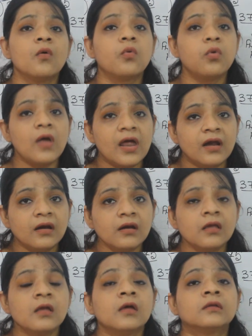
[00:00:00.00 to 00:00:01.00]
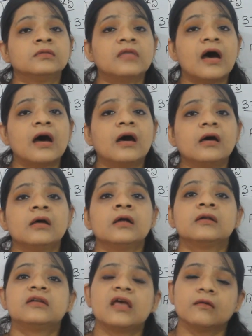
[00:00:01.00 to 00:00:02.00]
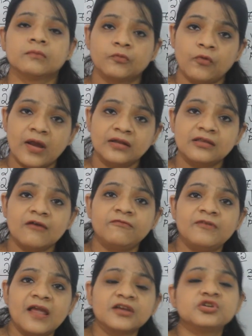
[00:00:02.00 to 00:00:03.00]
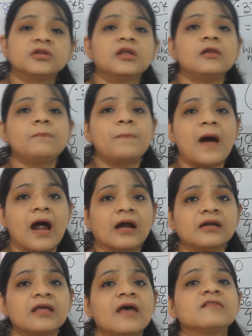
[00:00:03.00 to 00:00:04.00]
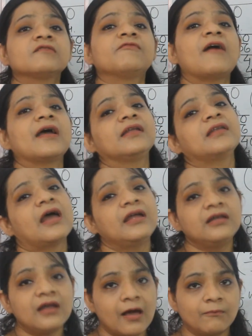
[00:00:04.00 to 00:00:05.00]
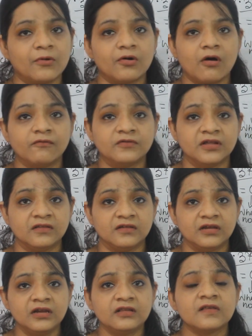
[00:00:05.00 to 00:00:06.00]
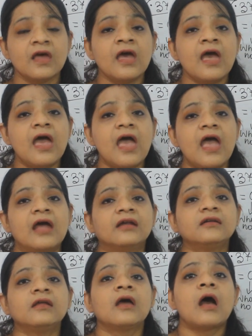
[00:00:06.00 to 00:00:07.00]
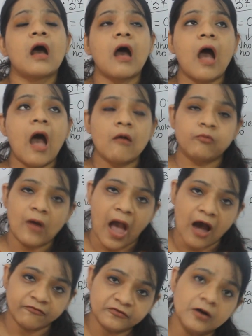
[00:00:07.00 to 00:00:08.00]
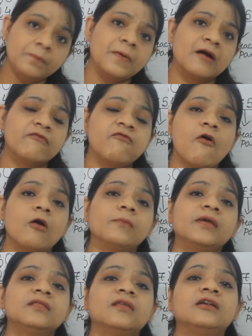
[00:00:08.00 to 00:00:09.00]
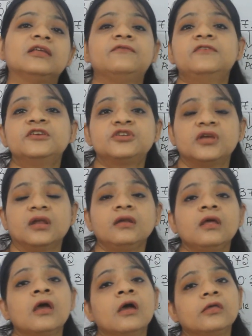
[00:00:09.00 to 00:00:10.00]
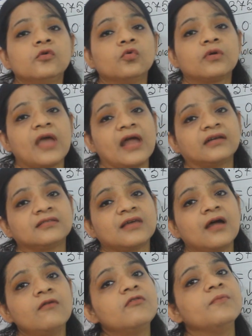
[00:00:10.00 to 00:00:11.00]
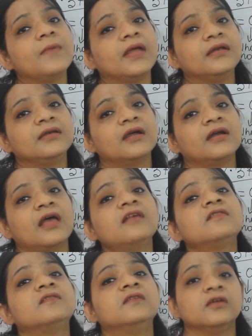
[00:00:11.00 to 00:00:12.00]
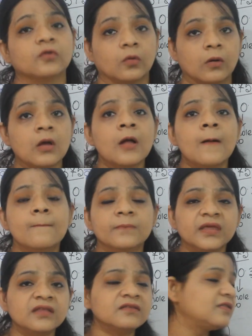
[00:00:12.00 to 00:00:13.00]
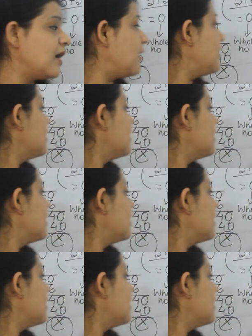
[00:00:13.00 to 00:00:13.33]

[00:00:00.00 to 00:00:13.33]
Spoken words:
where the fractional part has finite number of digits and after performing the division you get the remainder as 0. Means the